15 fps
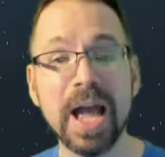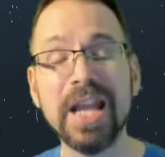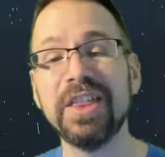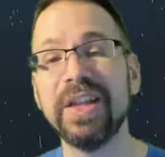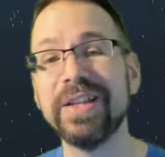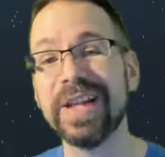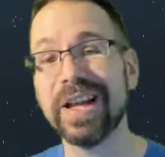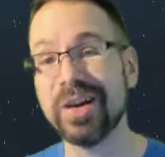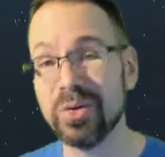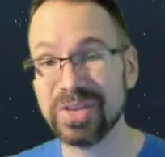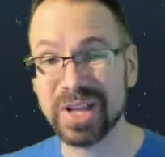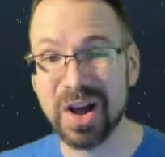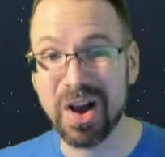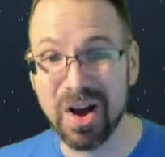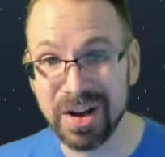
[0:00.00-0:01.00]
anything that
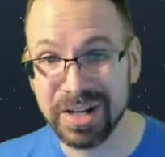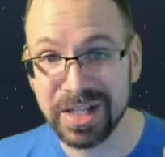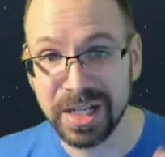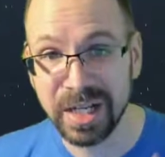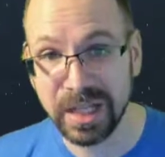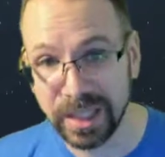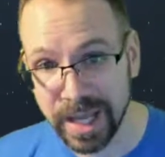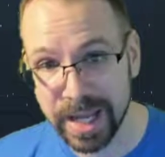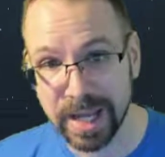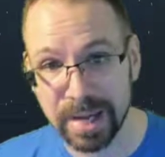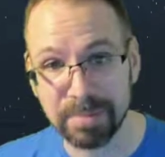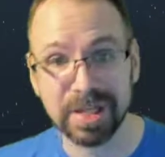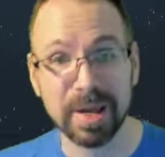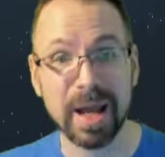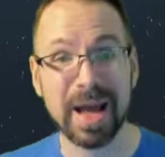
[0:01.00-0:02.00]
goes
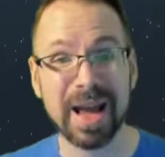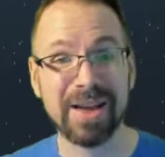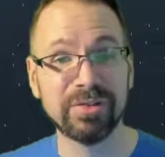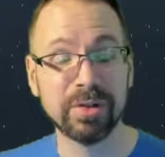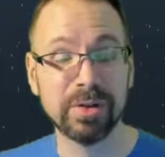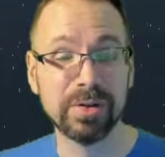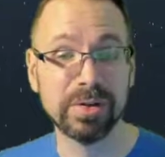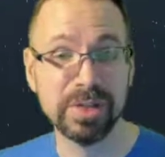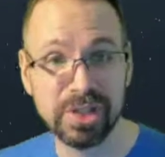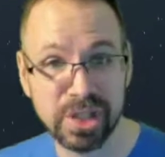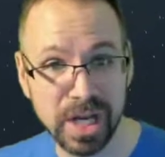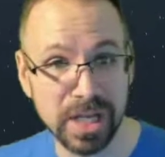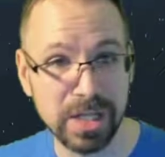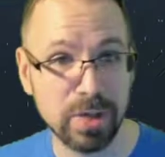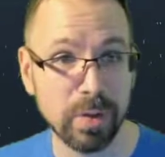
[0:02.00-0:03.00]
unclaimed after
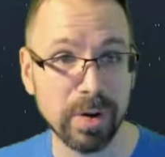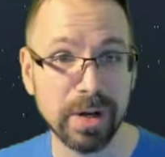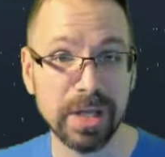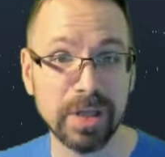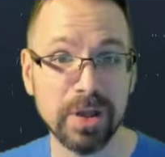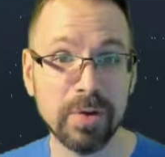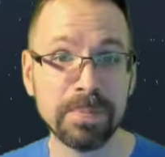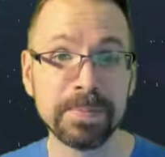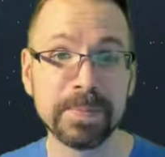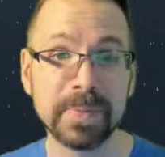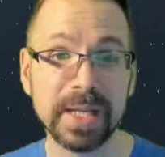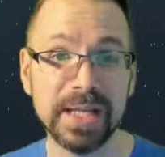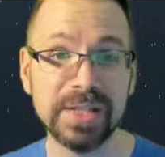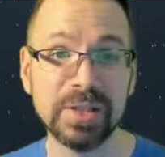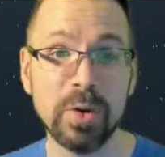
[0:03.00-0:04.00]
january though
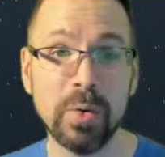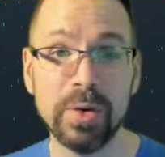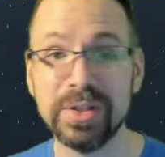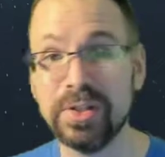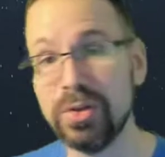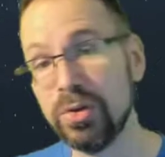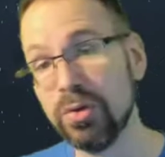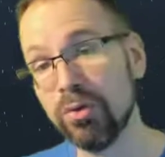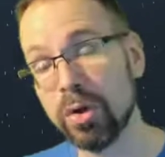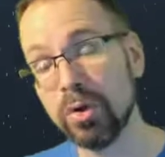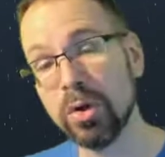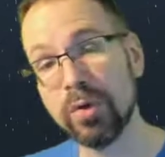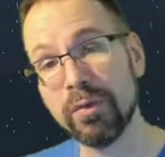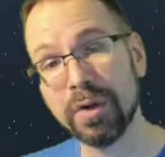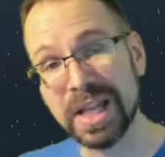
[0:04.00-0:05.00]
is going to
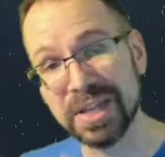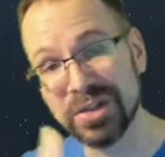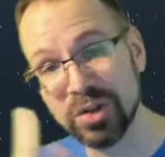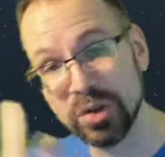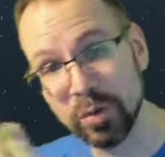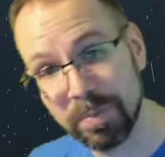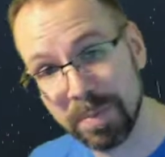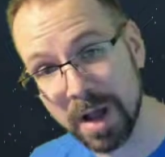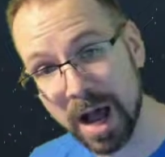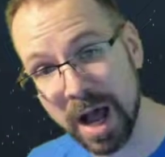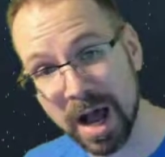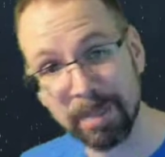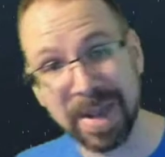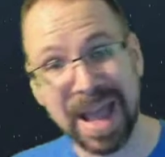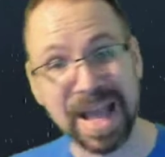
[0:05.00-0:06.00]
roll over into
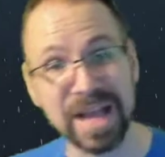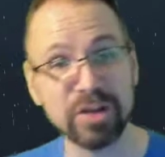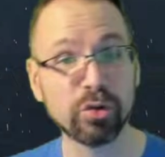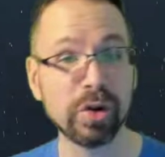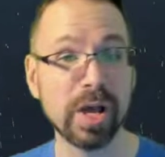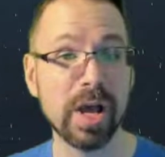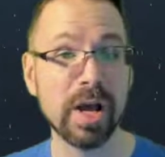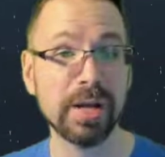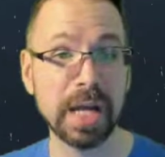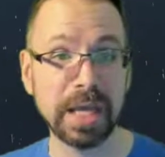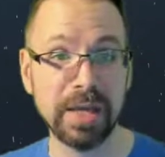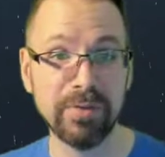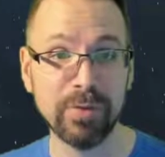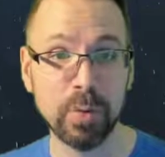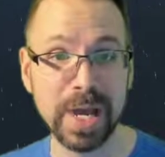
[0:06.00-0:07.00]
uh, Patreon
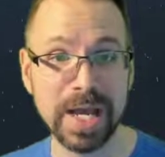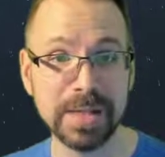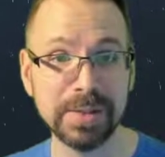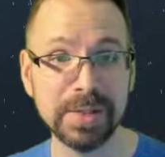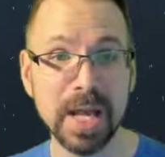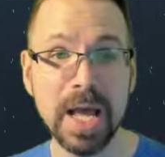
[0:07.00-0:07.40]
giveaways.